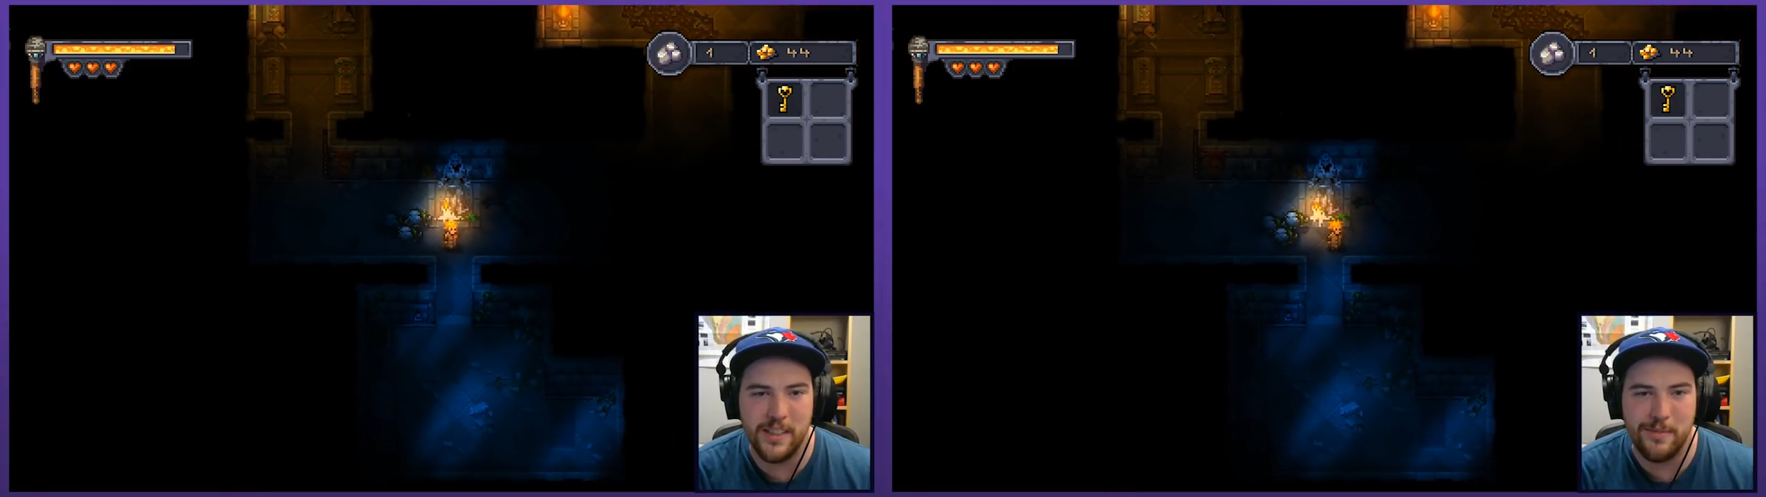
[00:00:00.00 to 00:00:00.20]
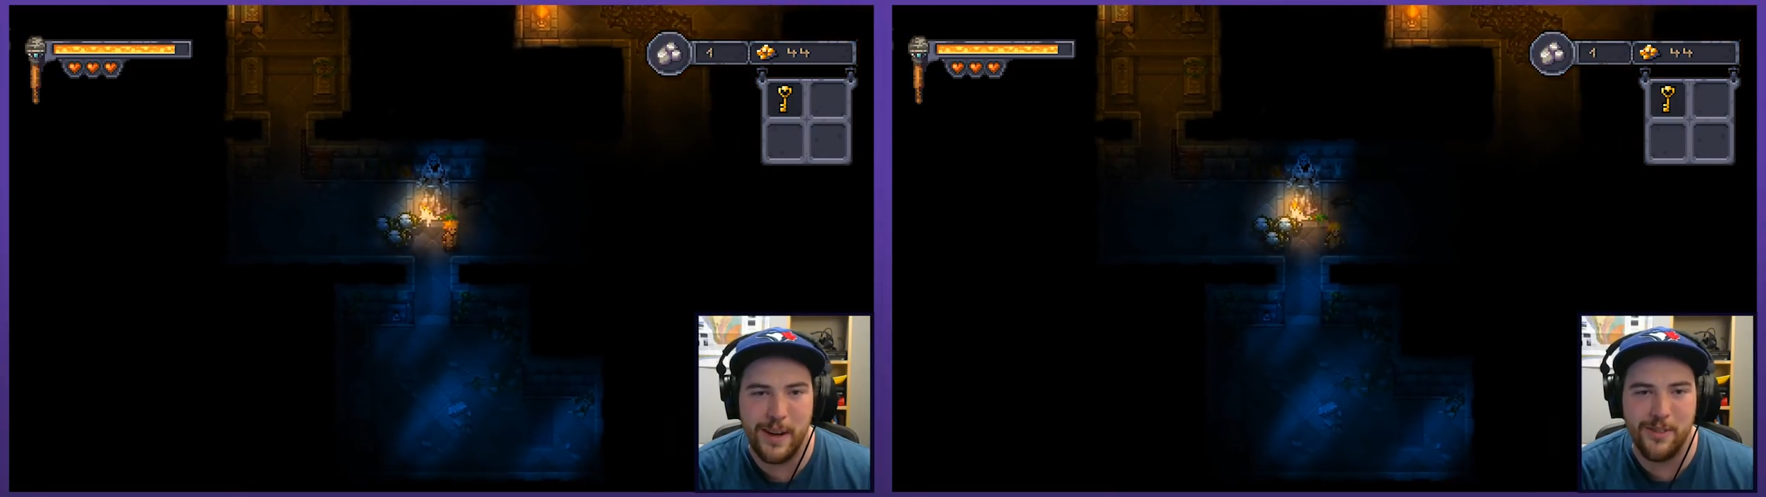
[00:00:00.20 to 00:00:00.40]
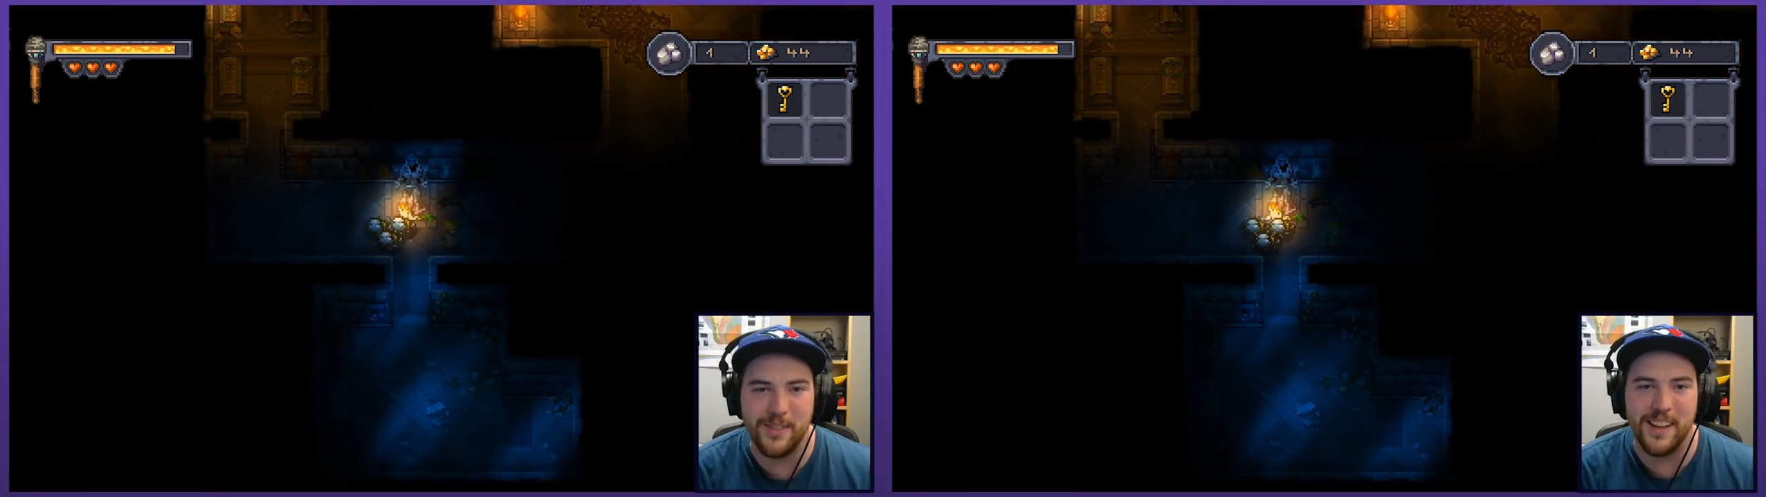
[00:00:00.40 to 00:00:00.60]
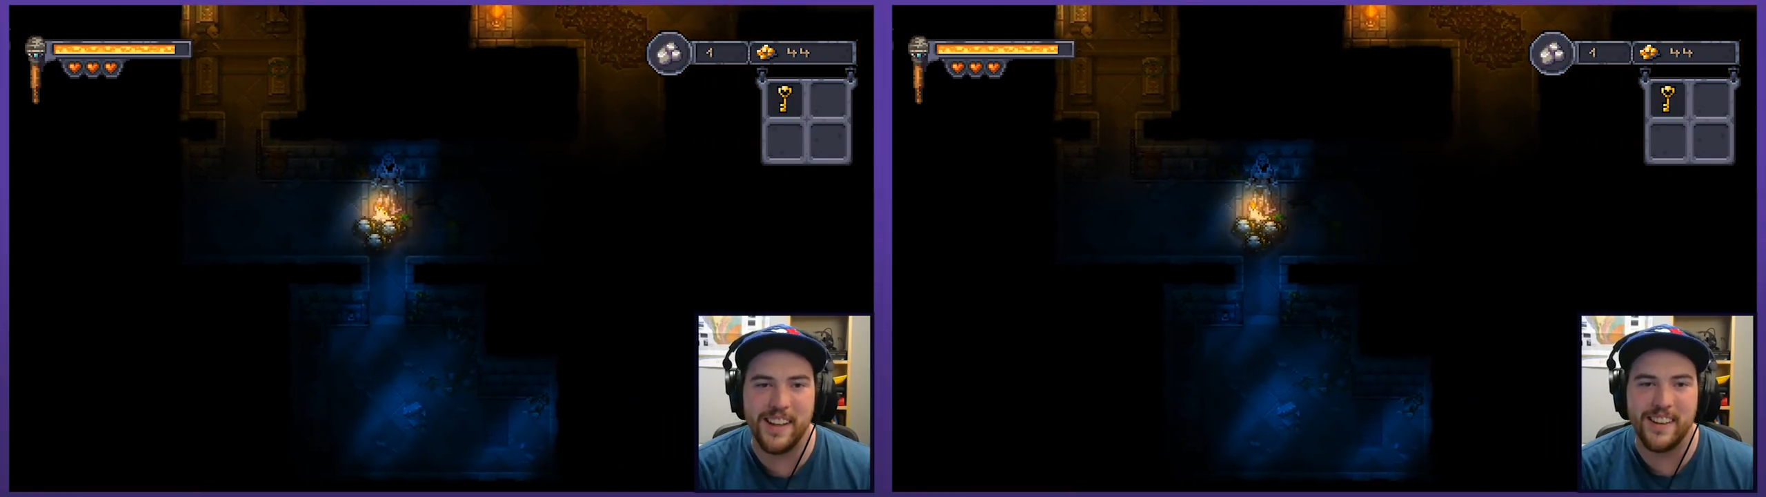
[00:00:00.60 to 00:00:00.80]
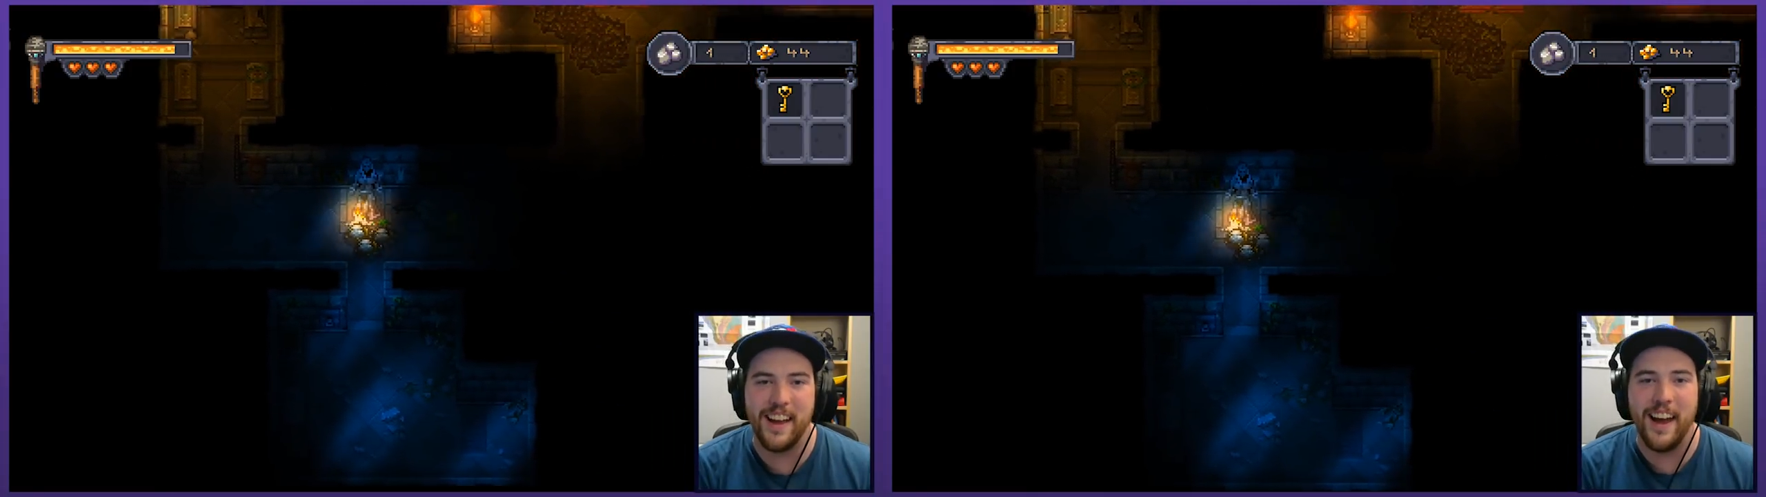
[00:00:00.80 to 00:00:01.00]
them out
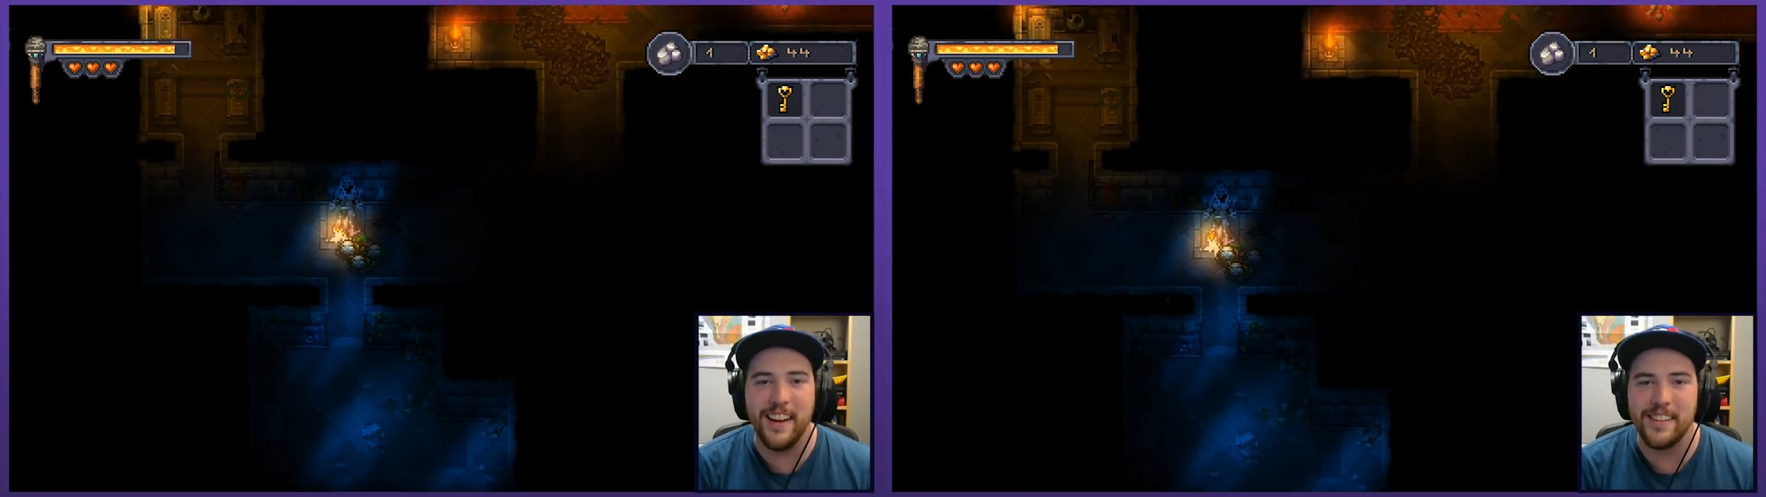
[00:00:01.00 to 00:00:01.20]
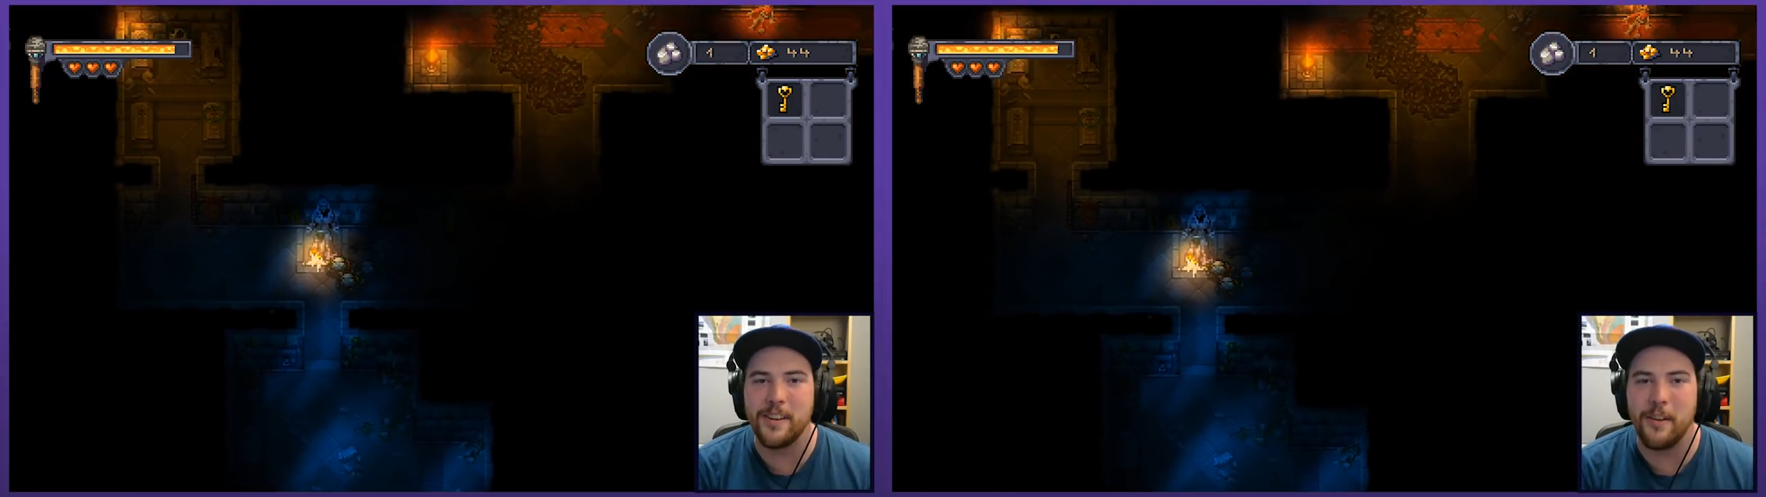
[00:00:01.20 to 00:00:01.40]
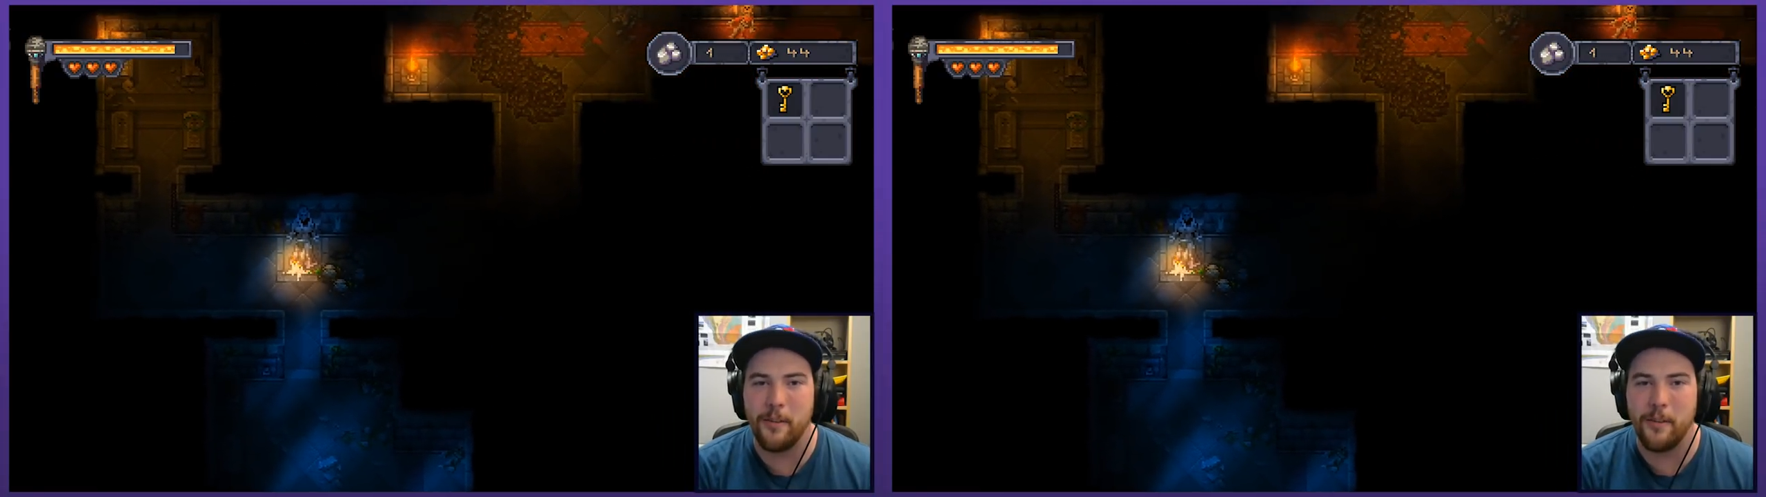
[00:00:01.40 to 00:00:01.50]
like that?